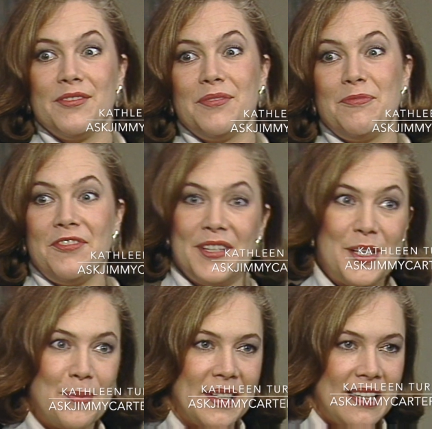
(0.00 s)
of
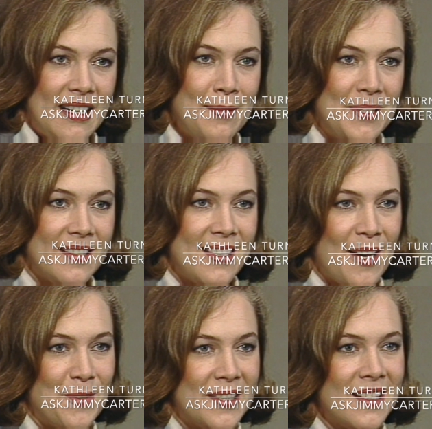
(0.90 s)
film and an image
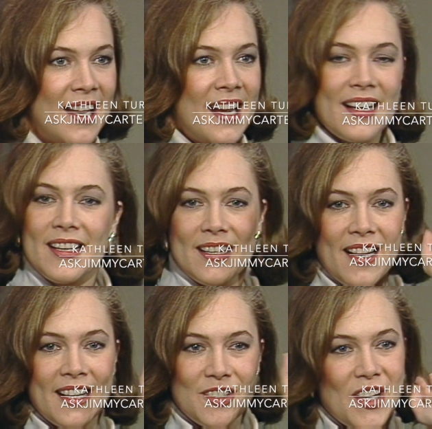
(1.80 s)
that was going to
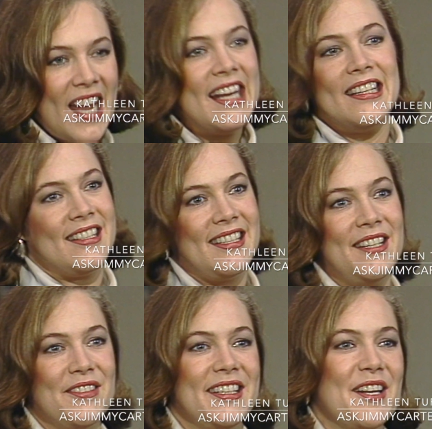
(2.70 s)
not change.
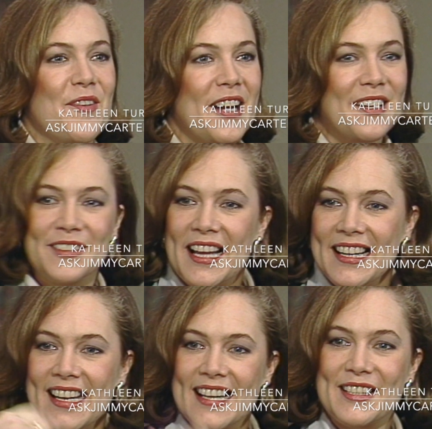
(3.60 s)
Even you know when I looked at
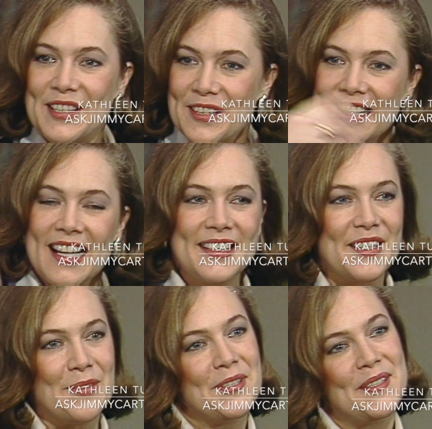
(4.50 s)
it next year, the next
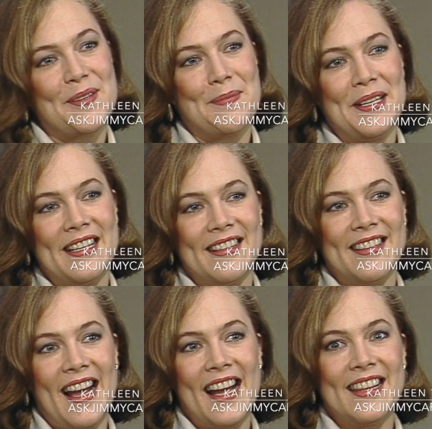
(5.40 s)
year would still be there,
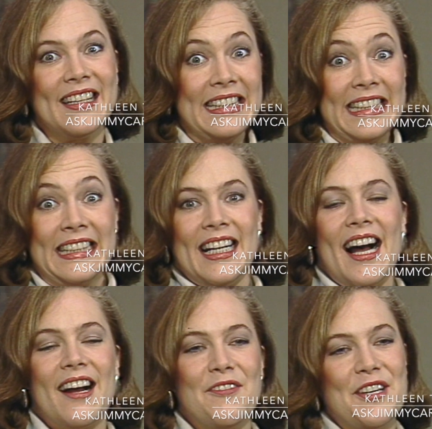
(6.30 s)
and I,
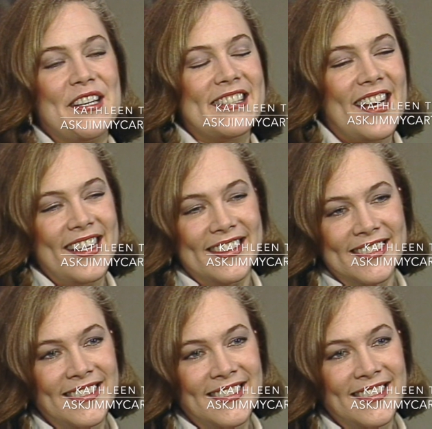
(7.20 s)
I got very excited.